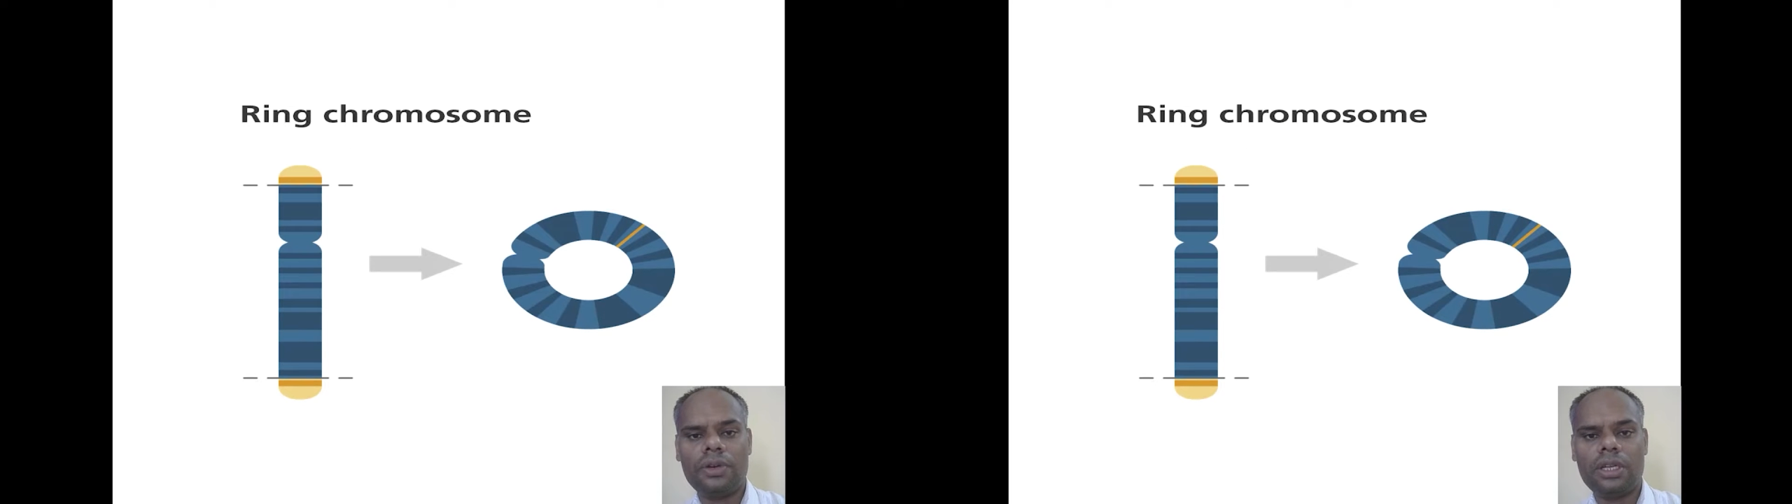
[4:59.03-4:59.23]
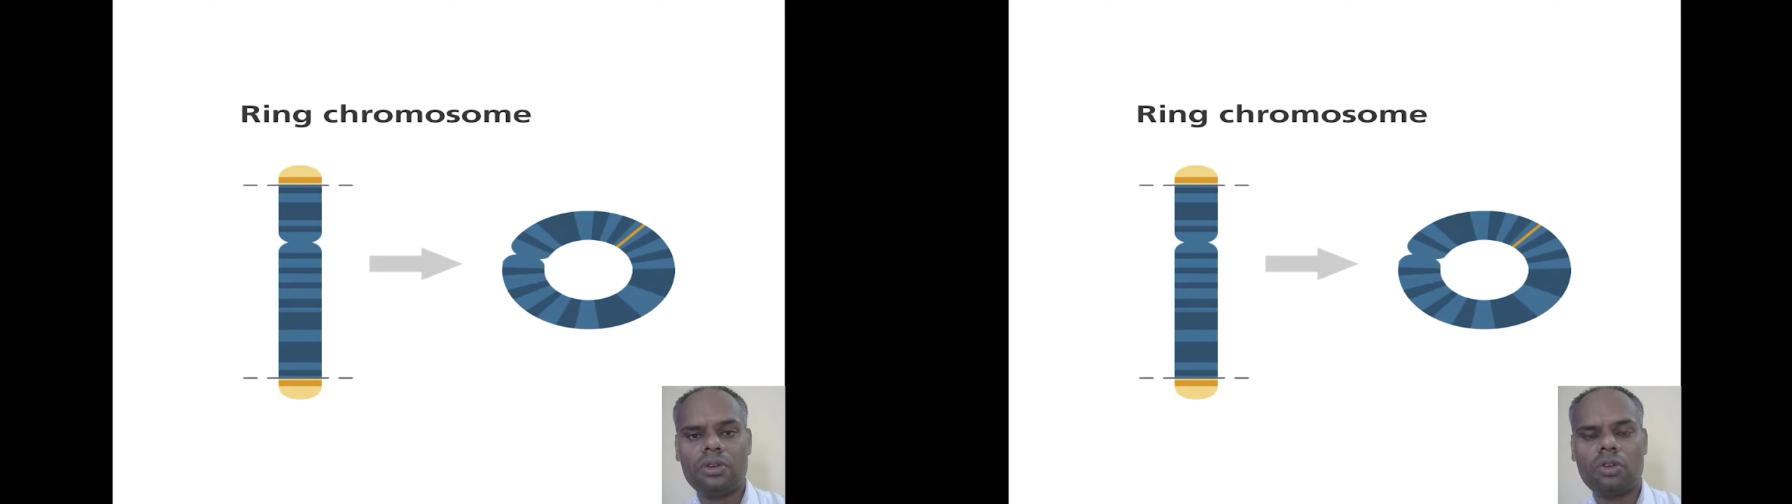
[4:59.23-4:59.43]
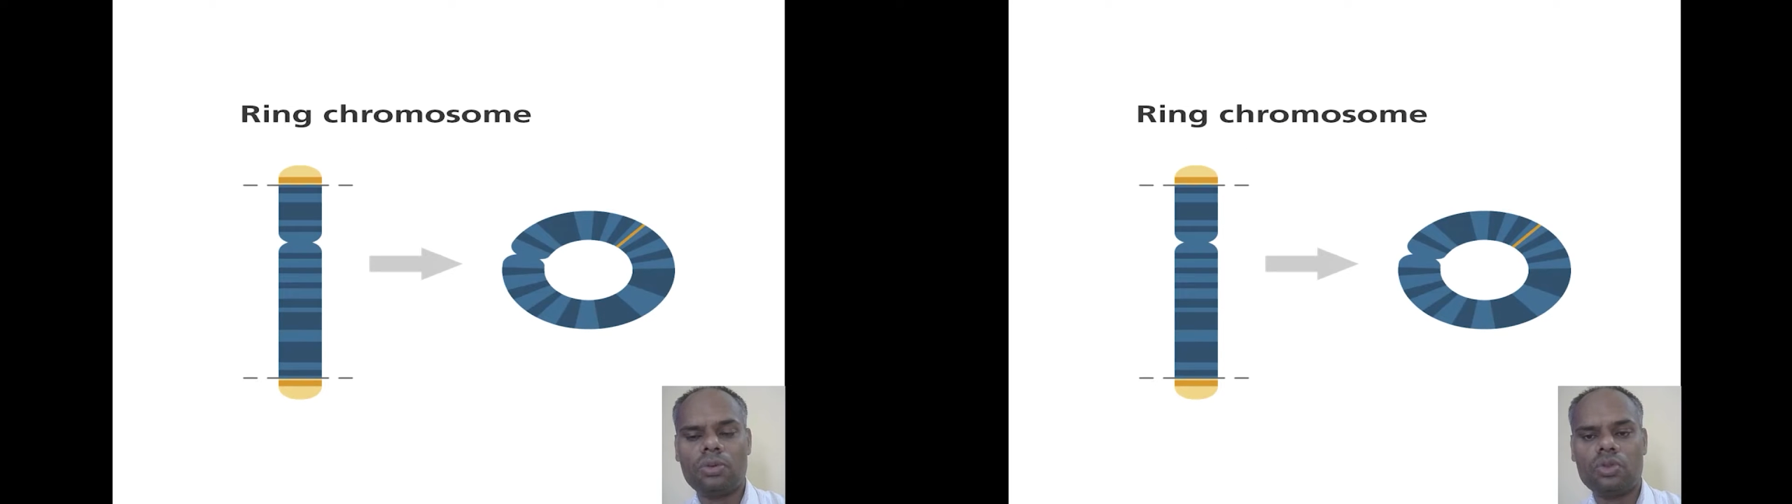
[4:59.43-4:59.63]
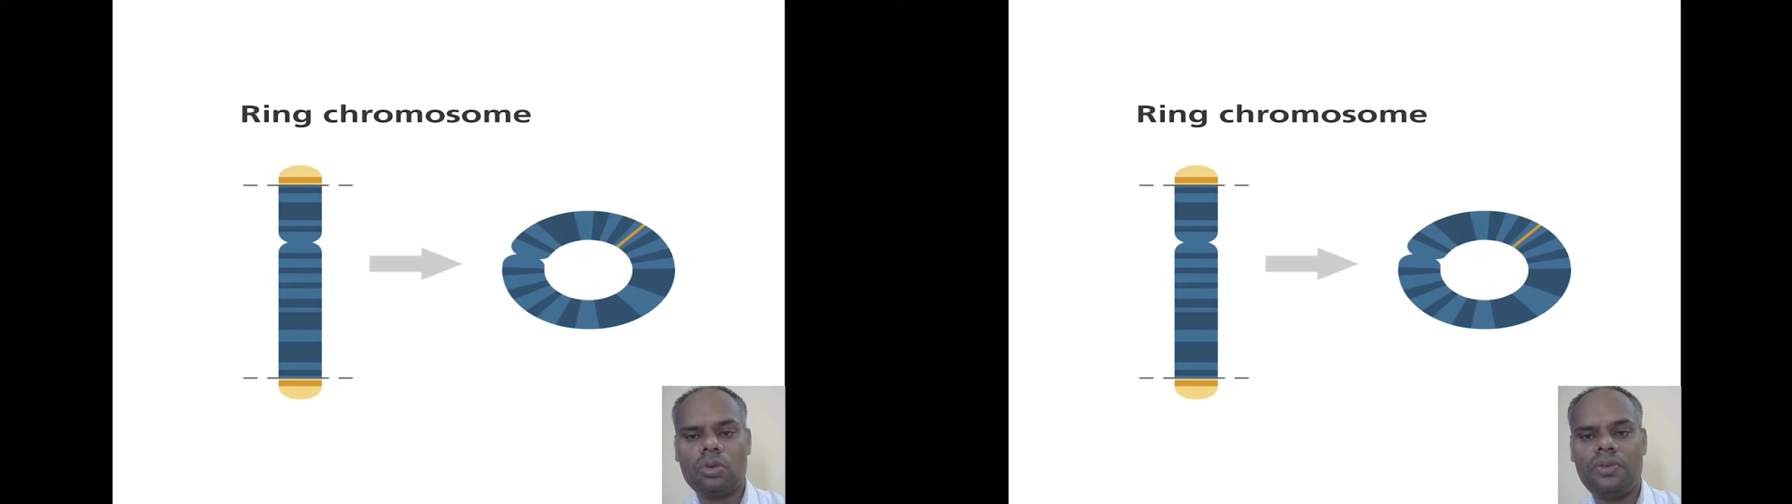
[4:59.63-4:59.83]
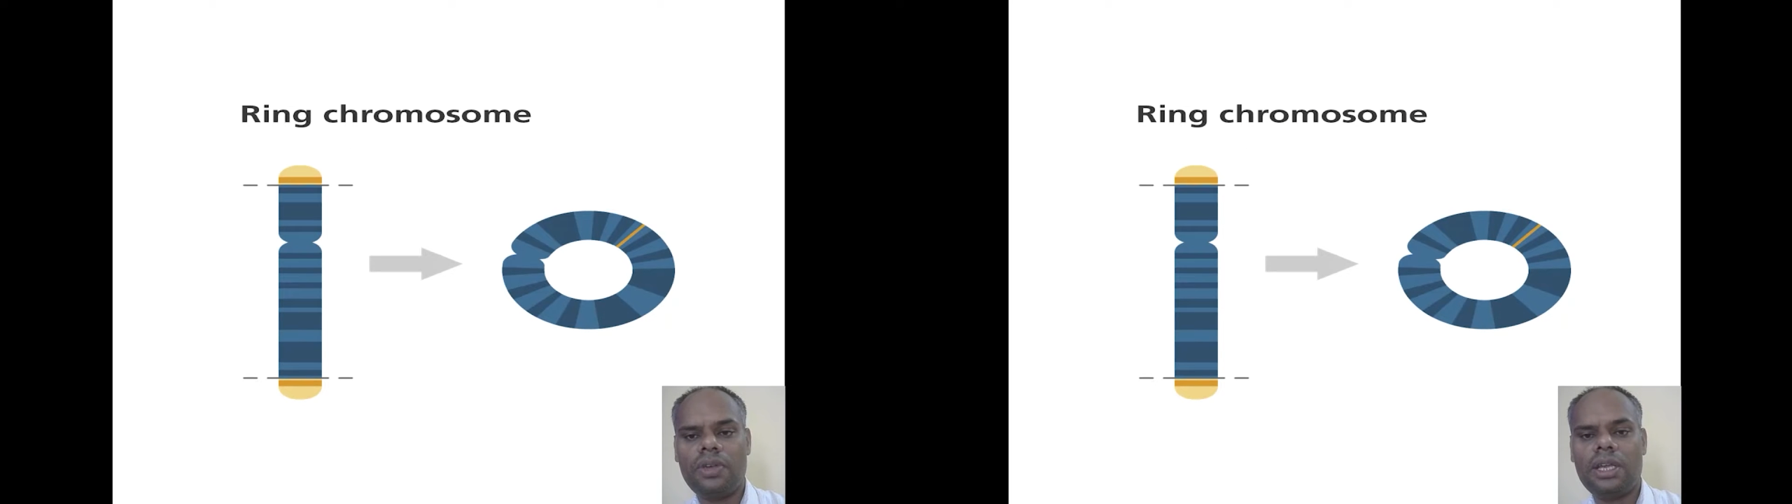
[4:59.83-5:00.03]
ring
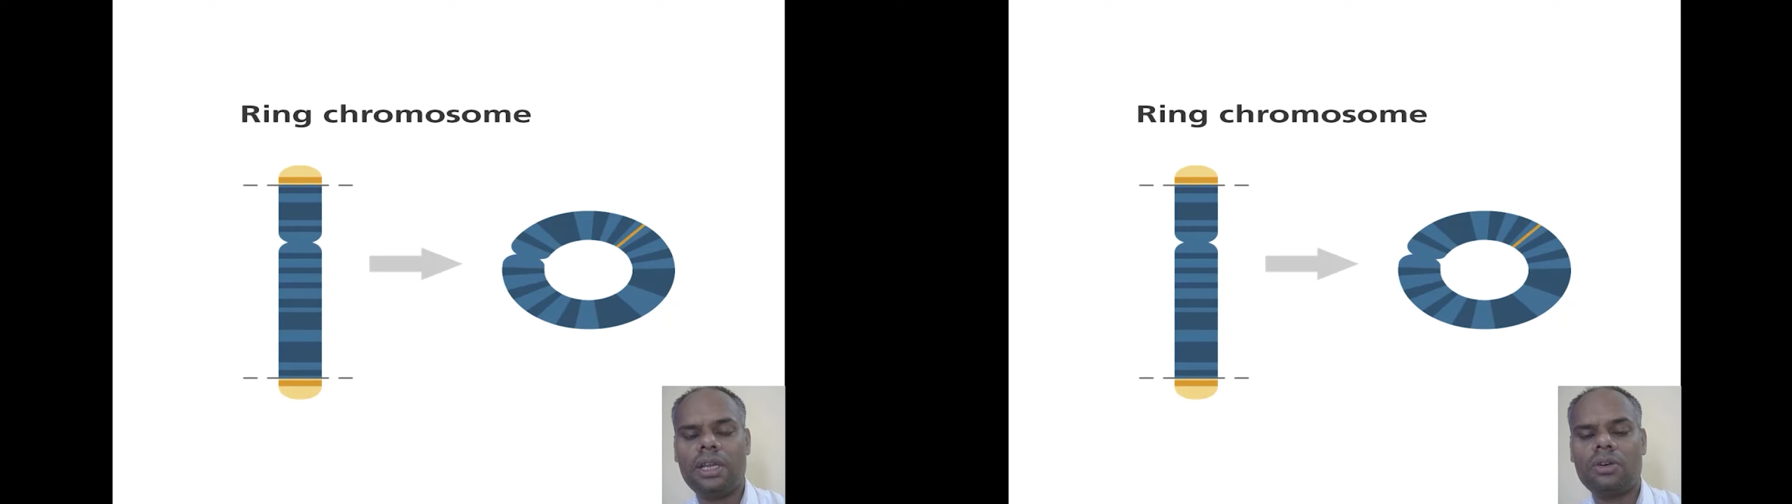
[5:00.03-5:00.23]
chromosome where a